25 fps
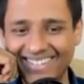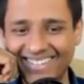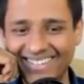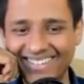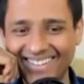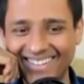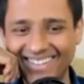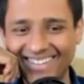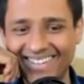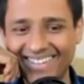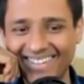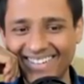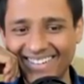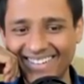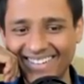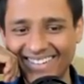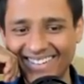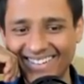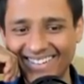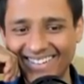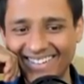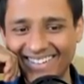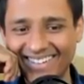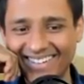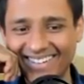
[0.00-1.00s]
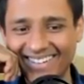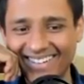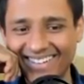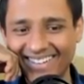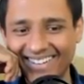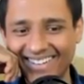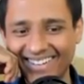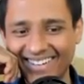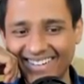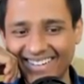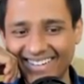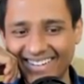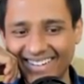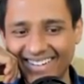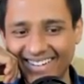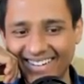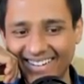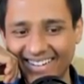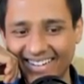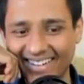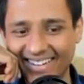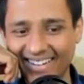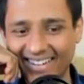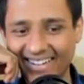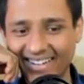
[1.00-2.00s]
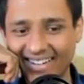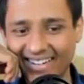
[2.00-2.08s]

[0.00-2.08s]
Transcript: [no speech]